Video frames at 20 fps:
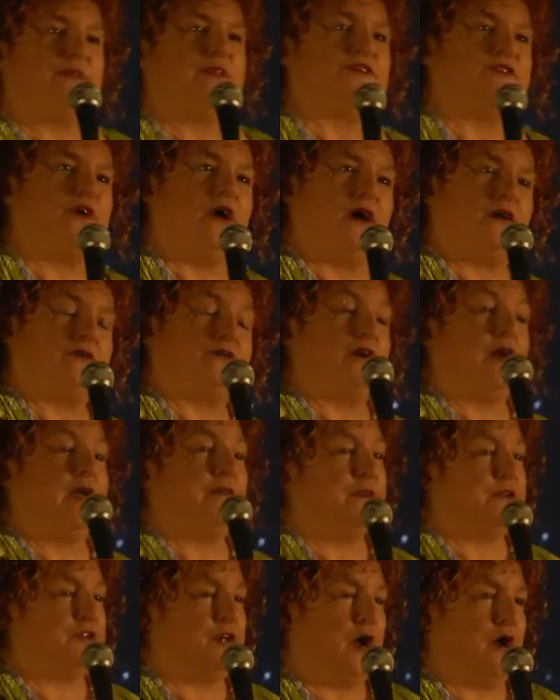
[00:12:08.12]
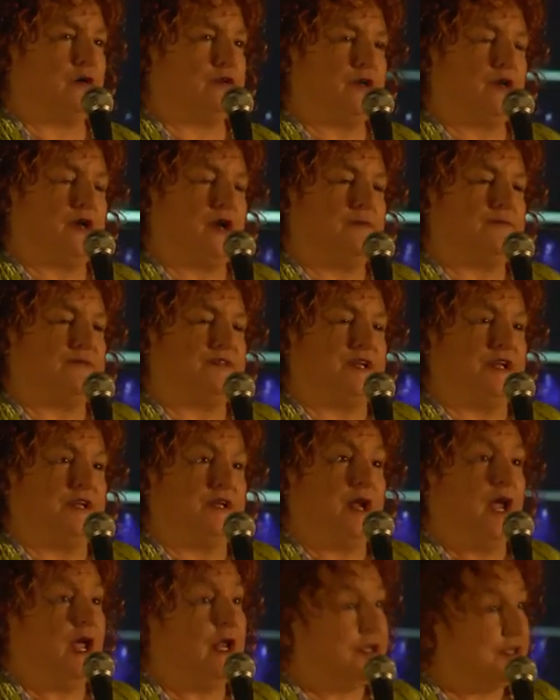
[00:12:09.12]
the doctor, and the doctor comes
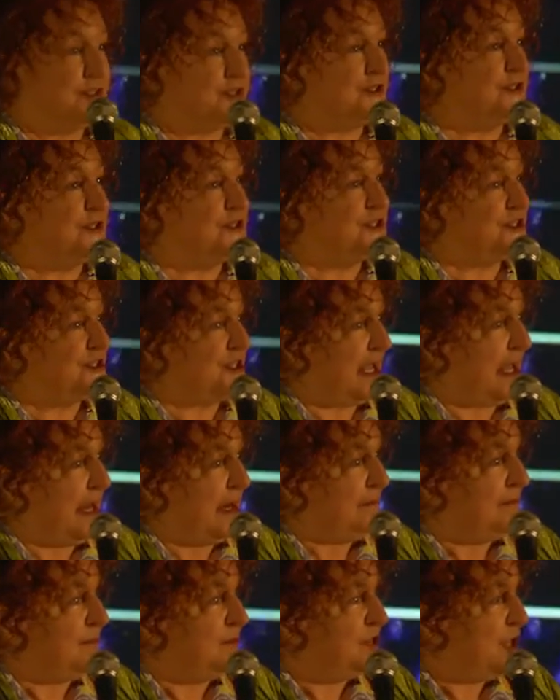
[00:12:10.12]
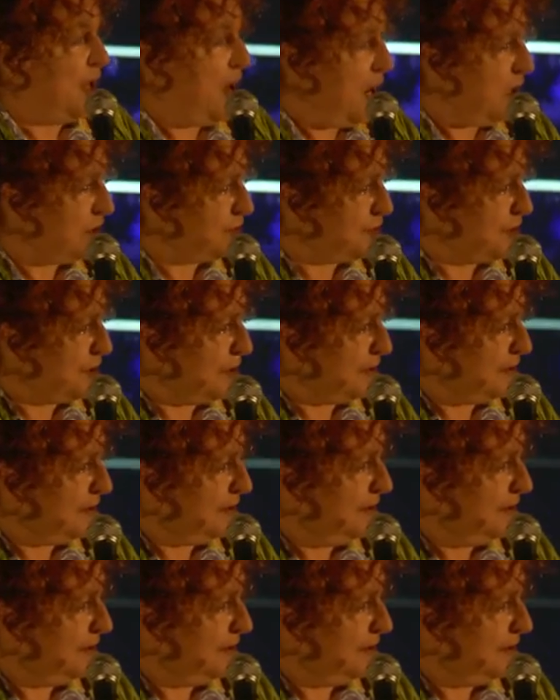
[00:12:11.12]
in, and it's the same doctor.